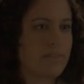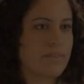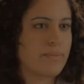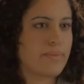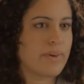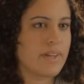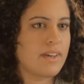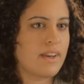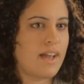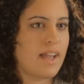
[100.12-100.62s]

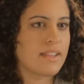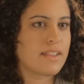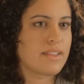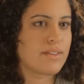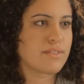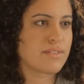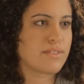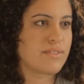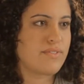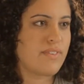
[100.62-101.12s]
One night
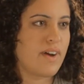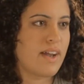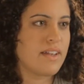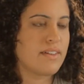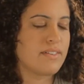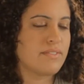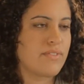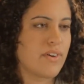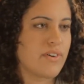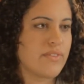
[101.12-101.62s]
there was a fight
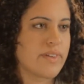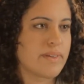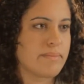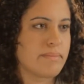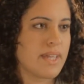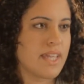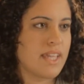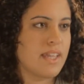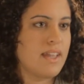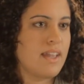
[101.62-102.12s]
involving
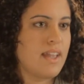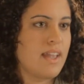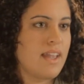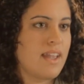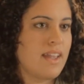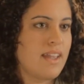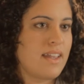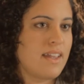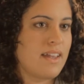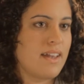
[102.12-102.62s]
me,
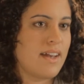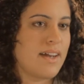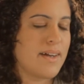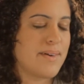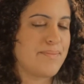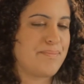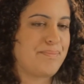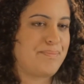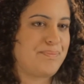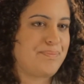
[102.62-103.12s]

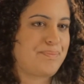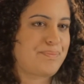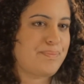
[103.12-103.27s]
and